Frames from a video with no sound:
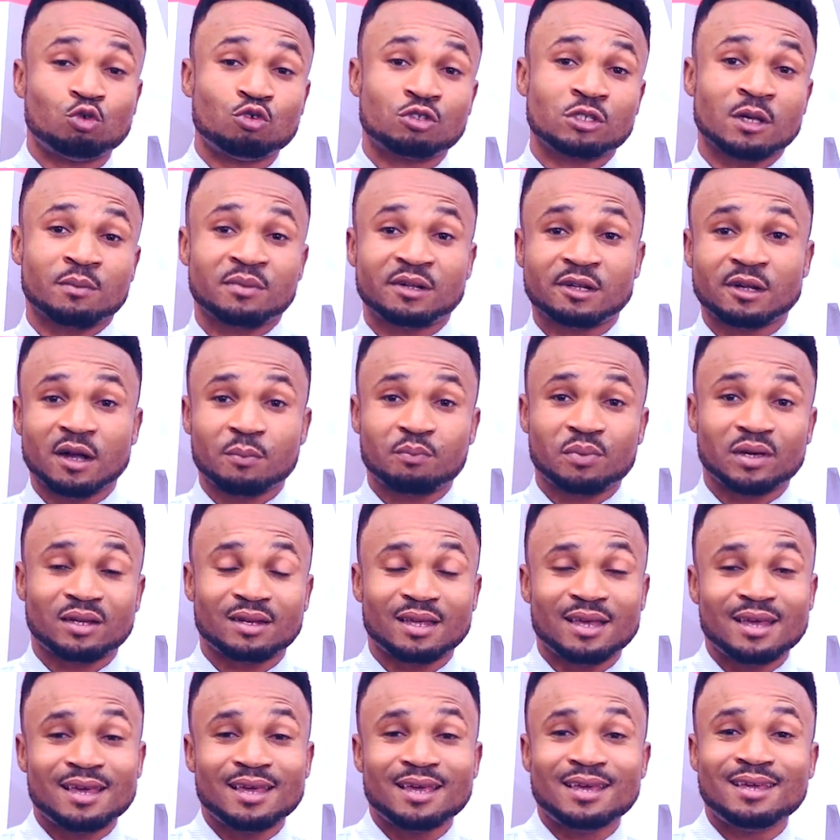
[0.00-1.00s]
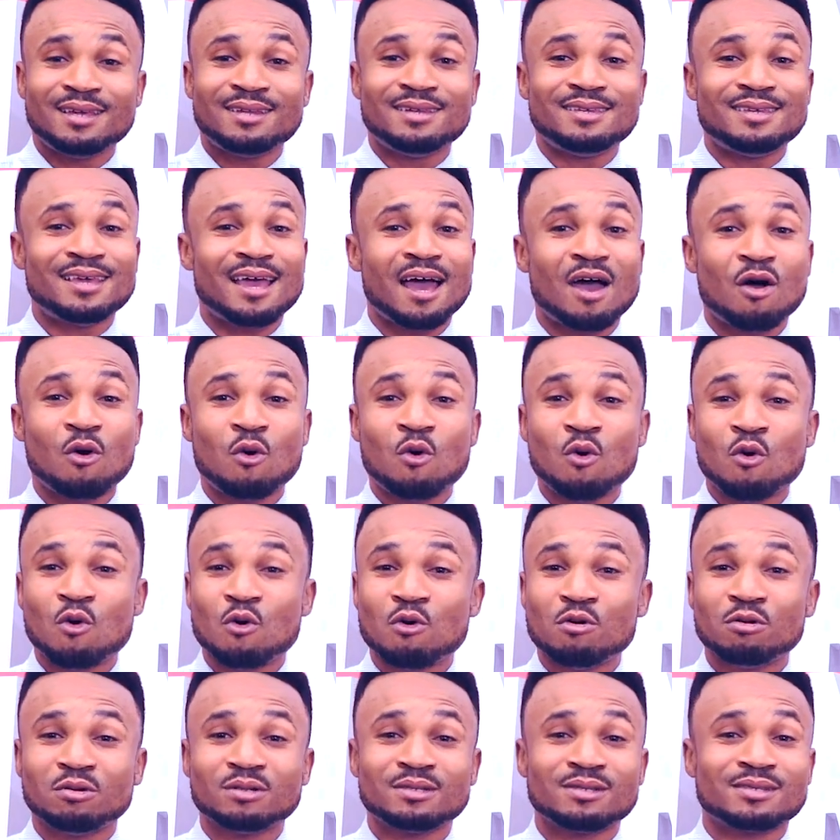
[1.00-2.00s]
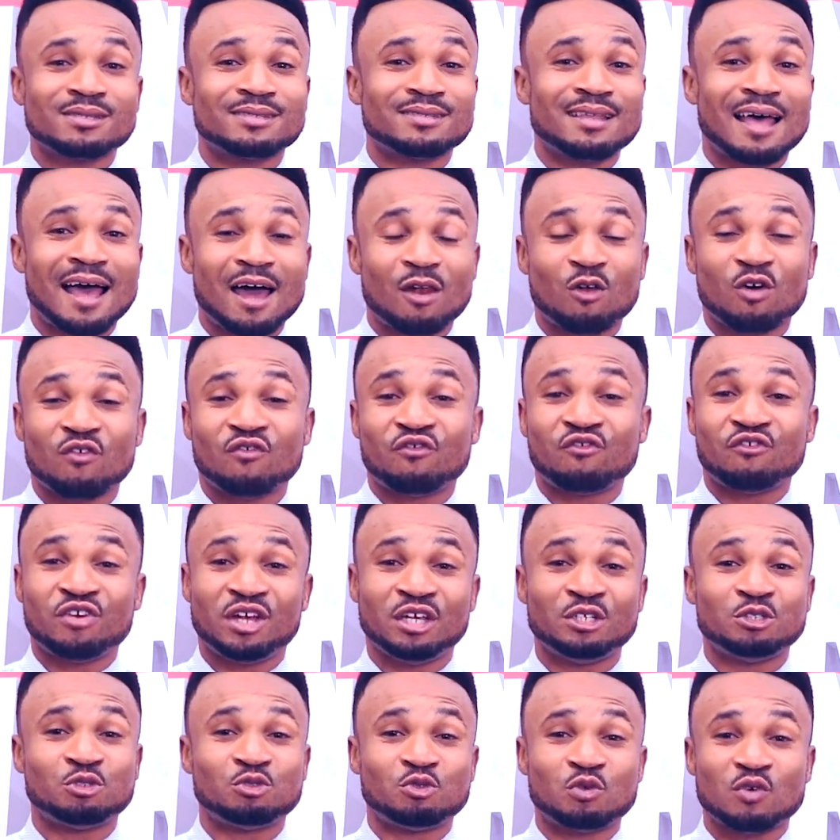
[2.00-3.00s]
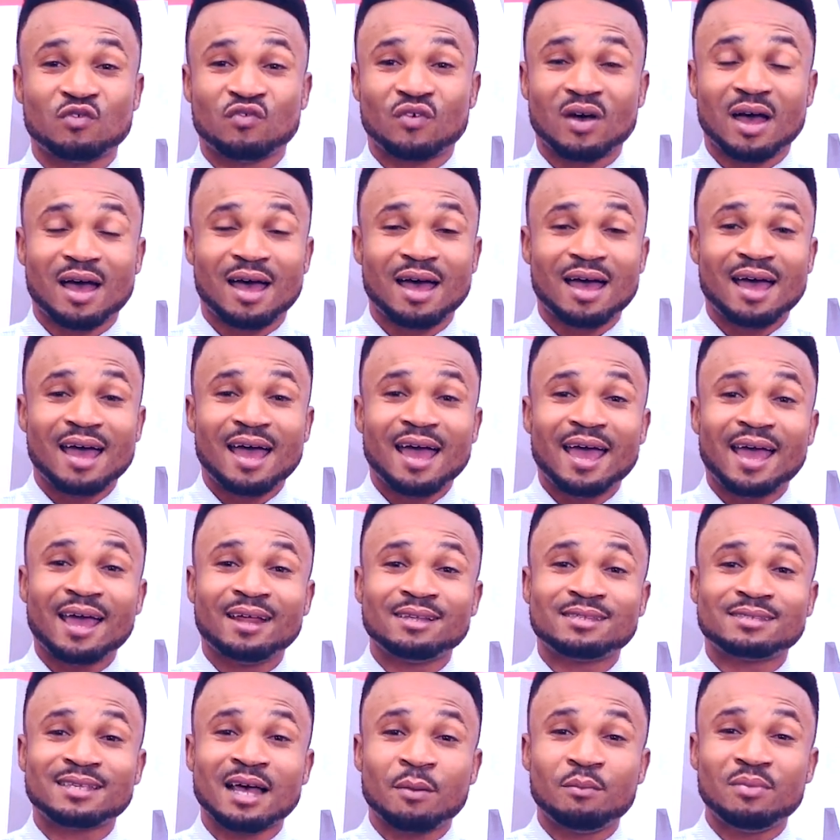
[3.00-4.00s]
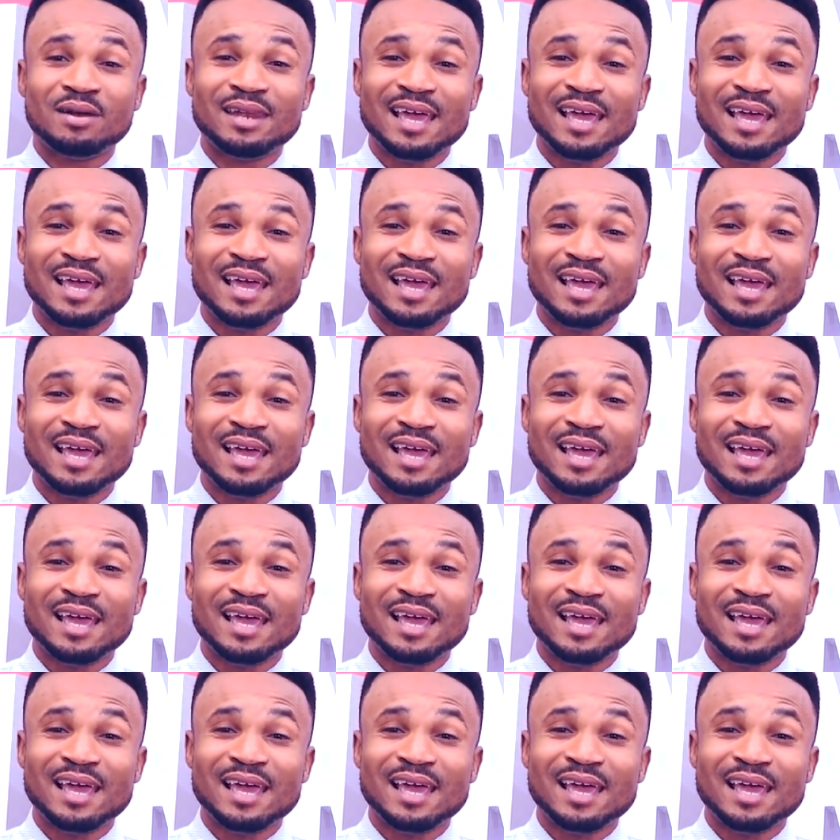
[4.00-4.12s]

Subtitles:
do some shopping in their own style of Range Rover, and some